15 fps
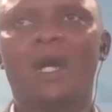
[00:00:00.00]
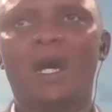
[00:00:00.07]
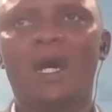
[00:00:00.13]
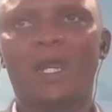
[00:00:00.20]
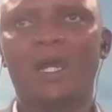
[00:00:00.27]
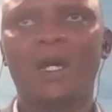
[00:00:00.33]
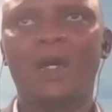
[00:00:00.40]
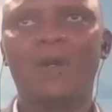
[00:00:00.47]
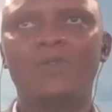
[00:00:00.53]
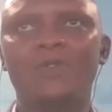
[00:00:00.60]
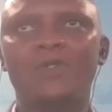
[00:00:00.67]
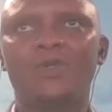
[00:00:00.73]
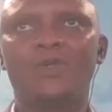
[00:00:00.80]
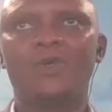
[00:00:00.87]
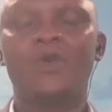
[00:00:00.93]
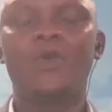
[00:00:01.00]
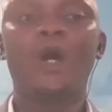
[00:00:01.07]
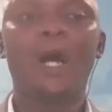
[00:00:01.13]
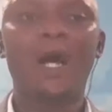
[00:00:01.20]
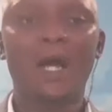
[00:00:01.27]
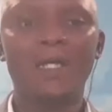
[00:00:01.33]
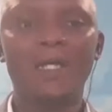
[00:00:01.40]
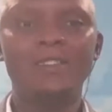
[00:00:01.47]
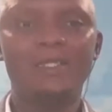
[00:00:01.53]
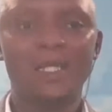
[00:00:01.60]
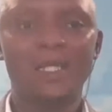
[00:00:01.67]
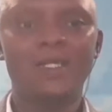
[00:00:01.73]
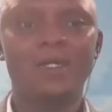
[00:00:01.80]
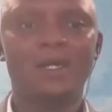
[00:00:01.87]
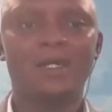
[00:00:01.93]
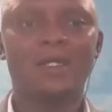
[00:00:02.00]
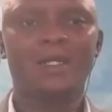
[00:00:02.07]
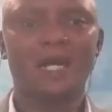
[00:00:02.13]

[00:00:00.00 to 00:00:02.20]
around, your high-tech